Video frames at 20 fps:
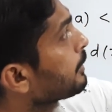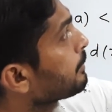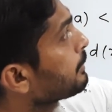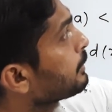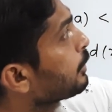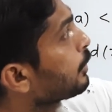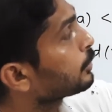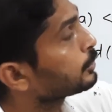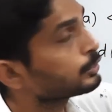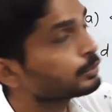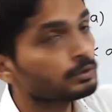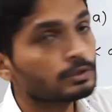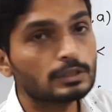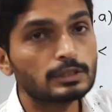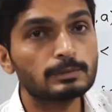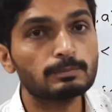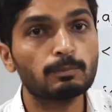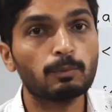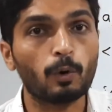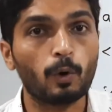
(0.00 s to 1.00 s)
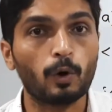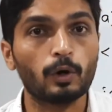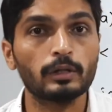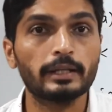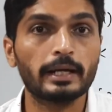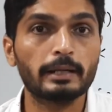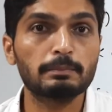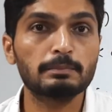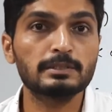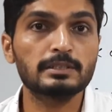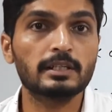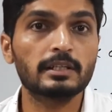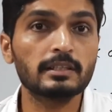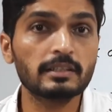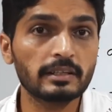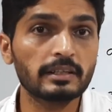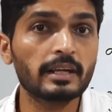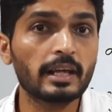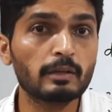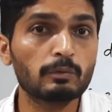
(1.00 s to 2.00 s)
belong to this ball, that means
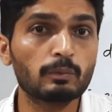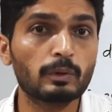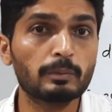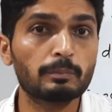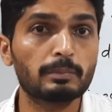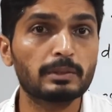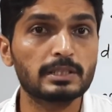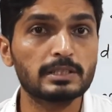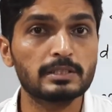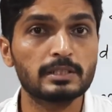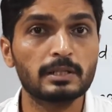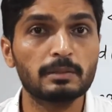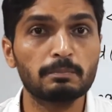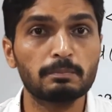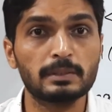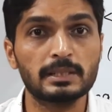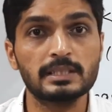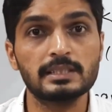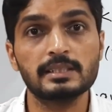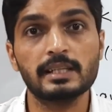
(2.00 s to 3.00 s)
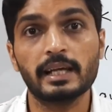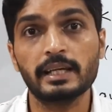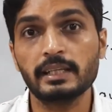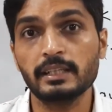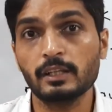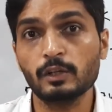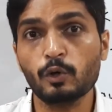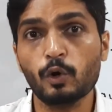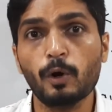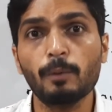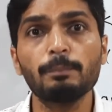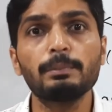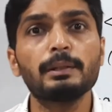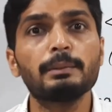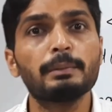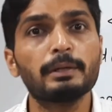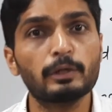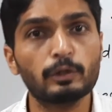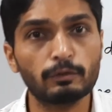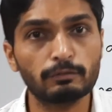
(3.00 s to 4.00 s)
101% P is lying in a
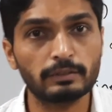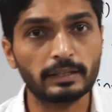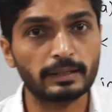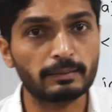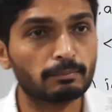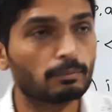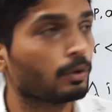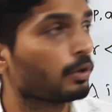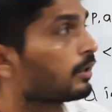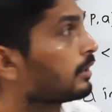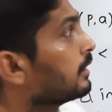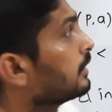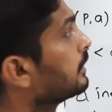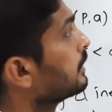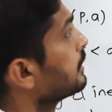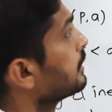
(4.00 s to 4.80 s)
complement of that ball.